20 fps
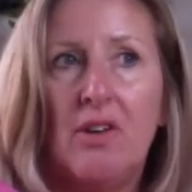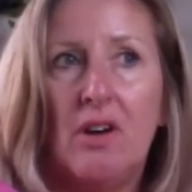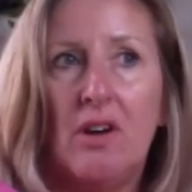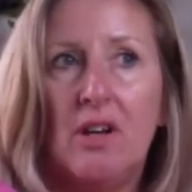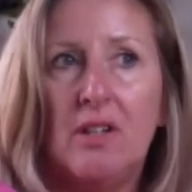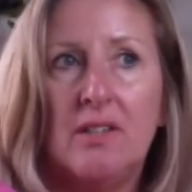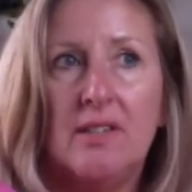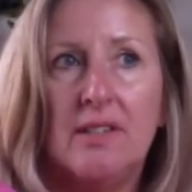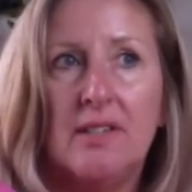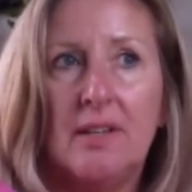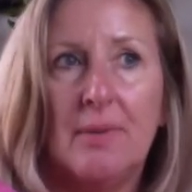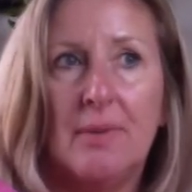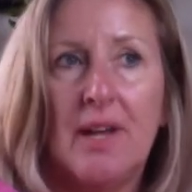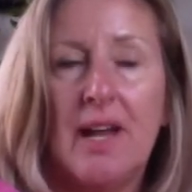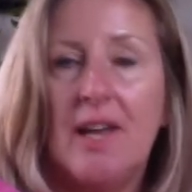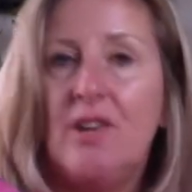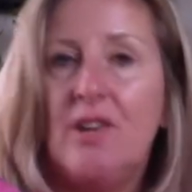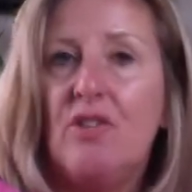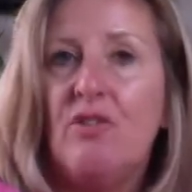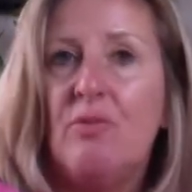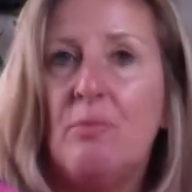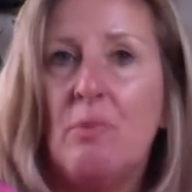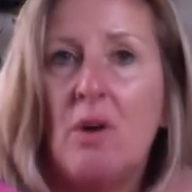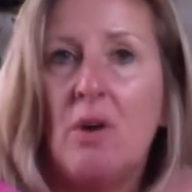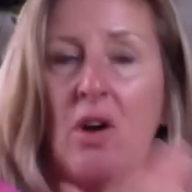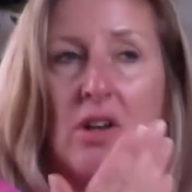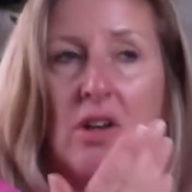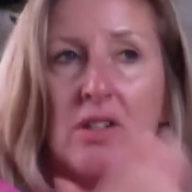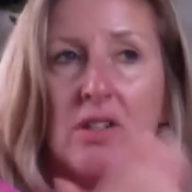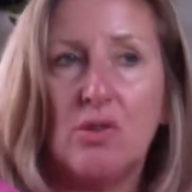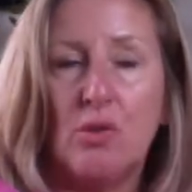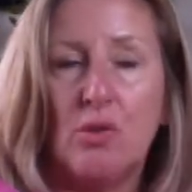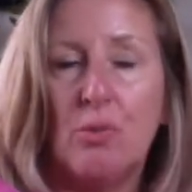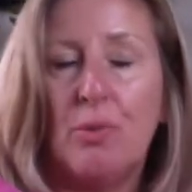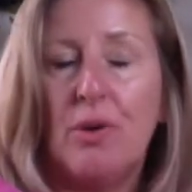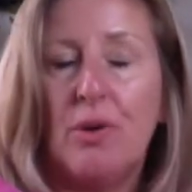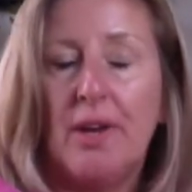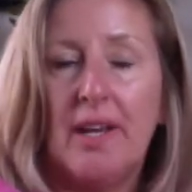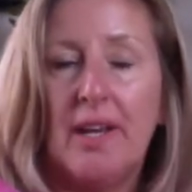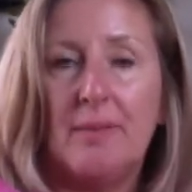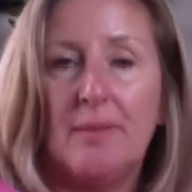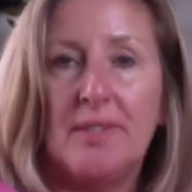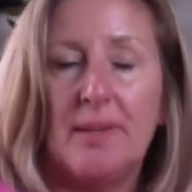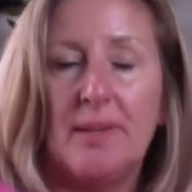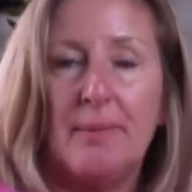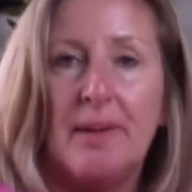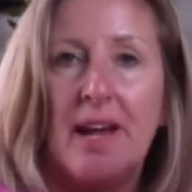on some kind of mask or putting up some